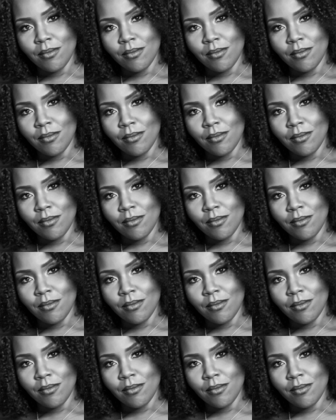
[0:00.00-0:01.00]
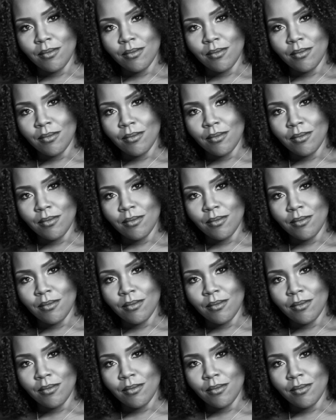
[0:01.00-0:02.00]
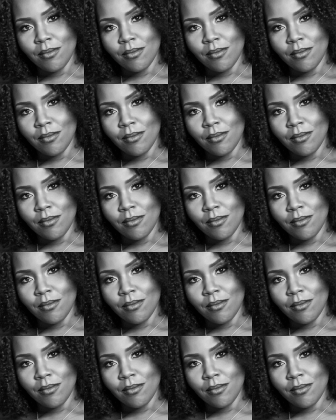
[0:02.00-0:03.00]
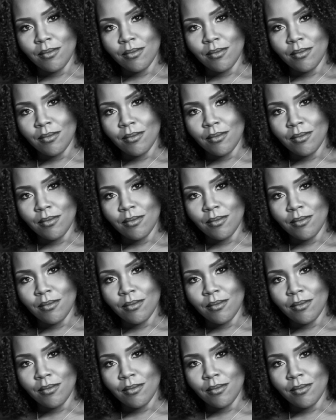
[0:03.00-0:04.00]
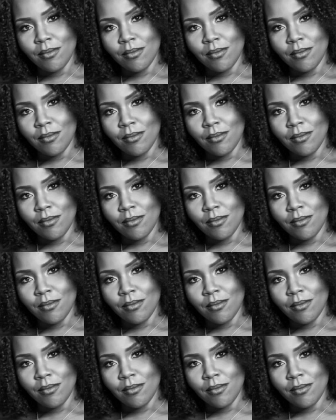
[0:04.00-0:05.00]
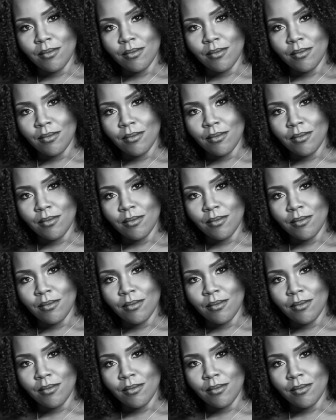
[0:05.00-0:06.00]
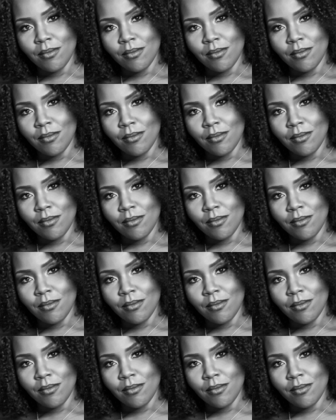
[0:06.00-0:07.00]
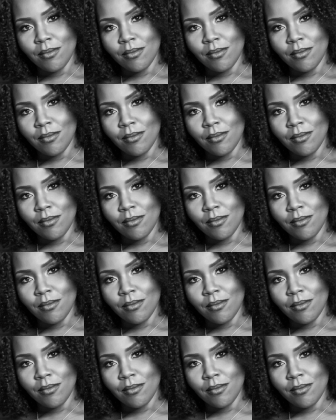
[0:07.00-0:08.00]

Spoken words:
This is a still picture; no speech is visible.